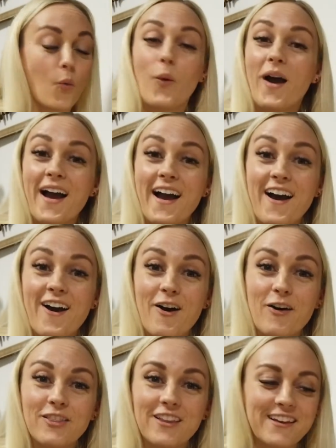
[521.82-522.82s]

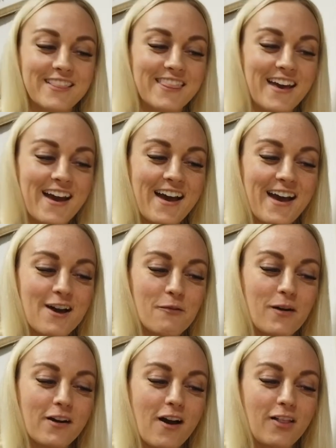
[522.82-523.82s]
Wow, look at that!
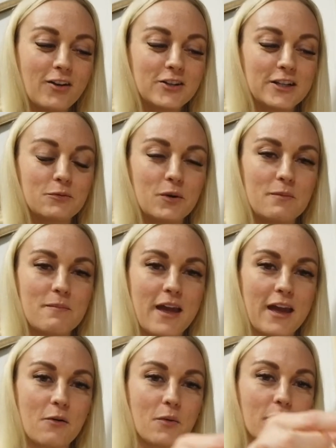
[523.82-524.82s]
What color did we
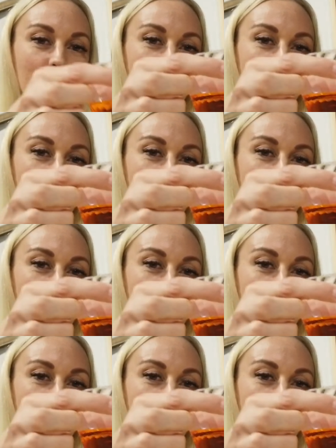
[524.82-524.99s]
make with